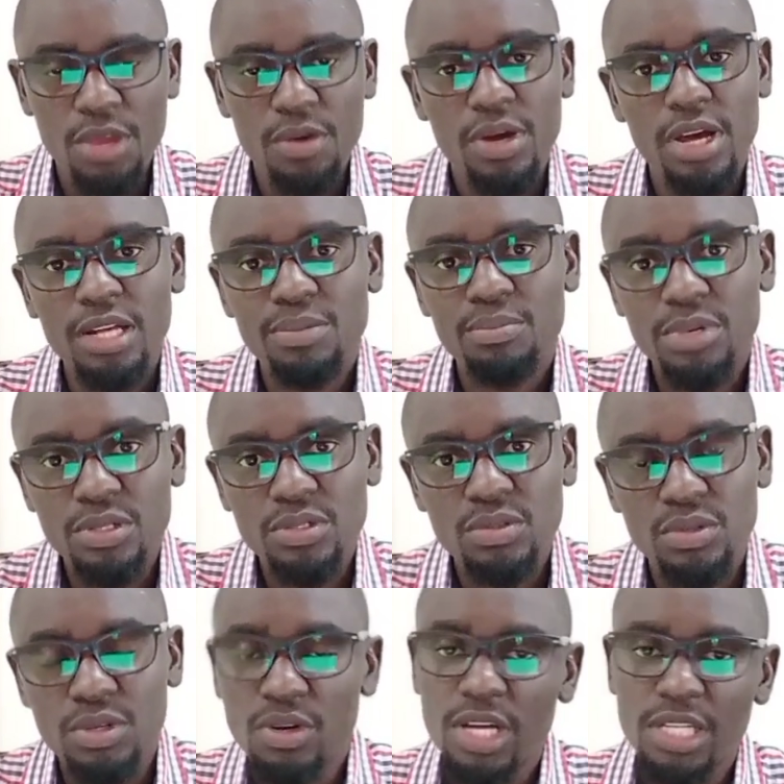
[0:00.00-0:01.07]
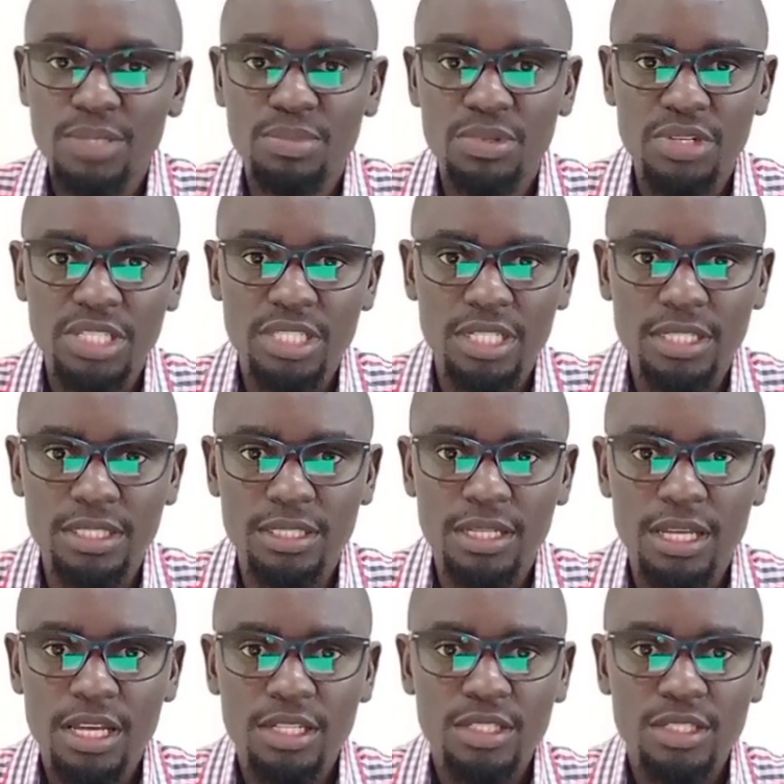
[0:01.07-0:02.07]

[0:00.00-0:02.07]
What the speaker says: You can't pursue your aspirations.